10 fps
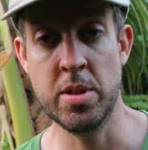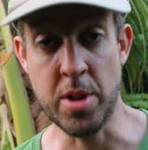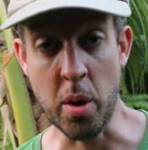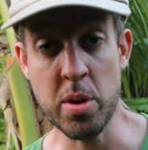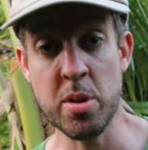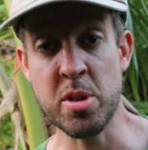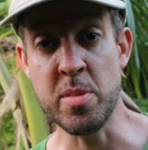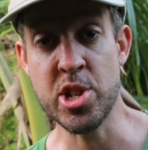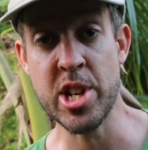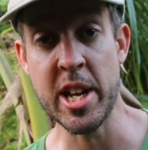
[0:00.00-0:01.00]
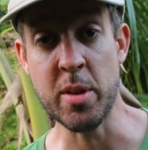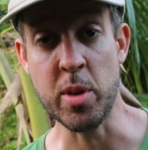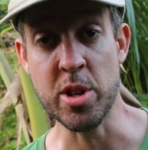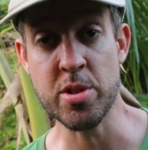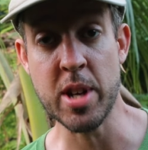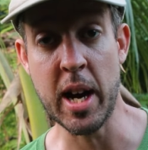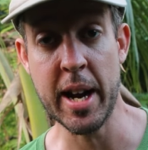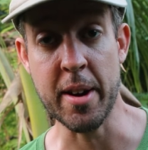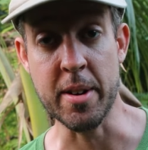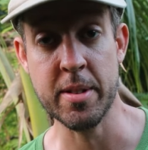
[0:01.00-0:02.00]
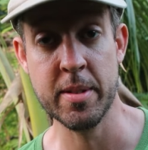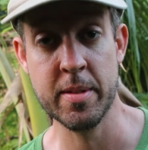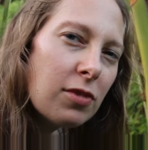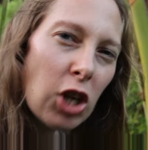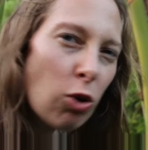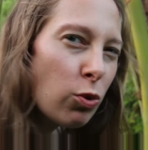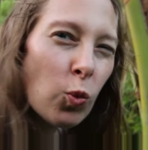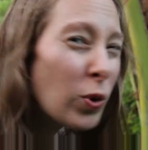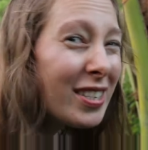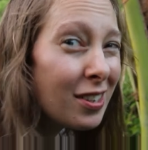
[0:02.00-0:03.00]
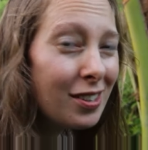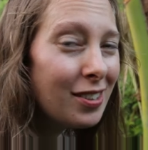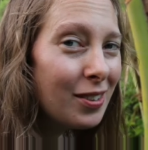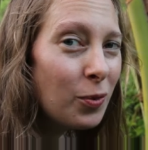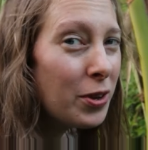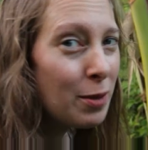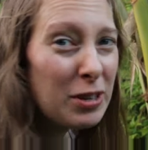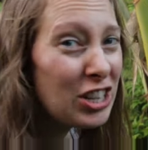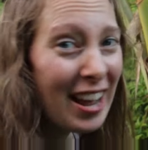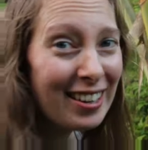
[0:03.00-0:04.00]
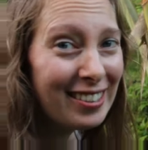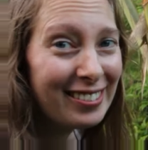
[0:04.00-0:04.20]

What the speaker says: Don't use a machete when you're tired. Don't whistle with a machete.